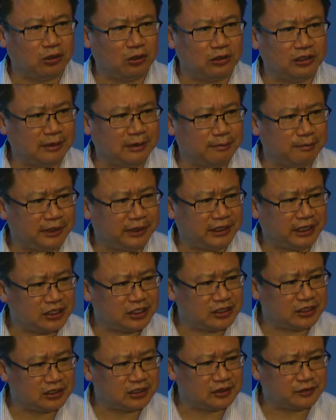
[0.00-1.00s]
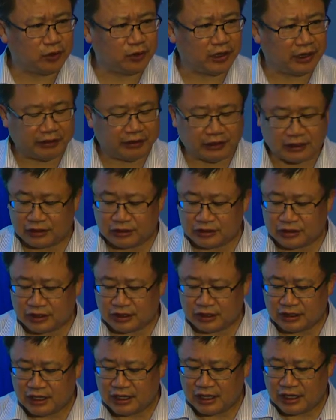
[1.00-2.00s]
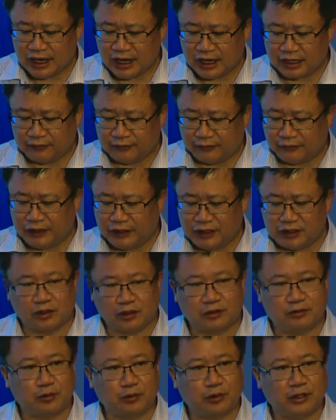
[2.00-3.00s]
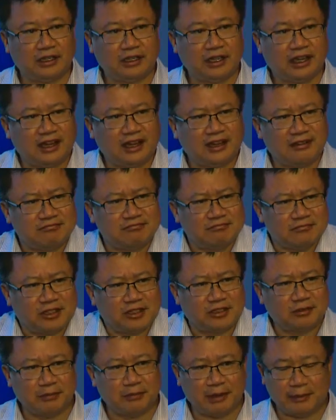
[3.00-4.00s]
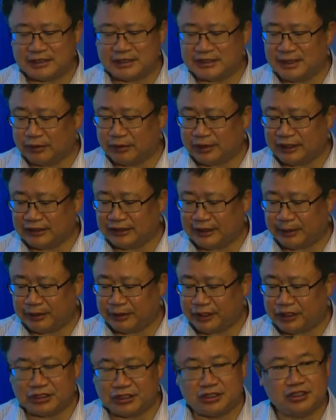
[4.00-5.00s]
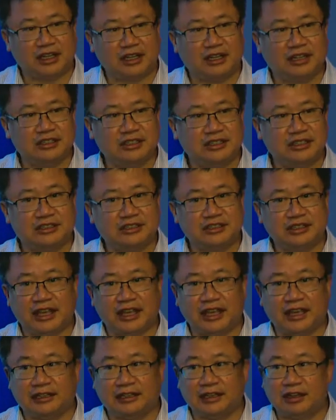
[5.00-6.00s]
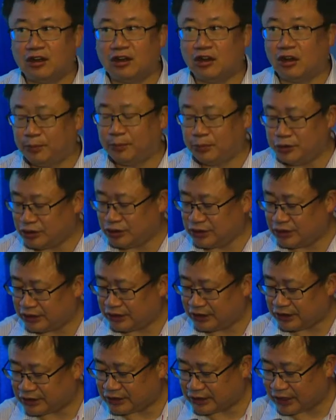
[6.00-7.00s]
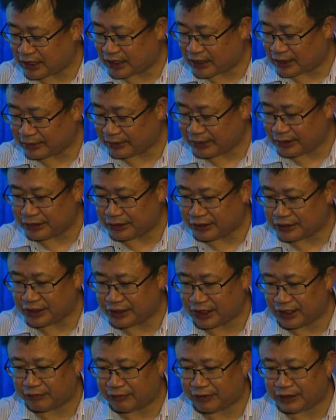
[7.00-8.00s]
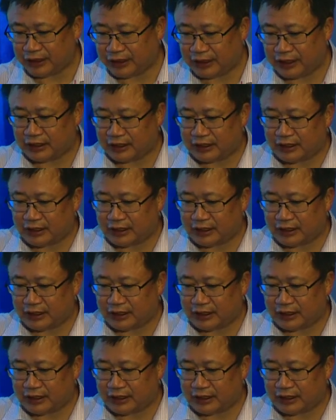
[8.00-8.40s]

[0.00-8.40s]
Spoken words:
the implications for agriculture, and then finish off with maybe some of the adaptation challenges and opportunities in this area here.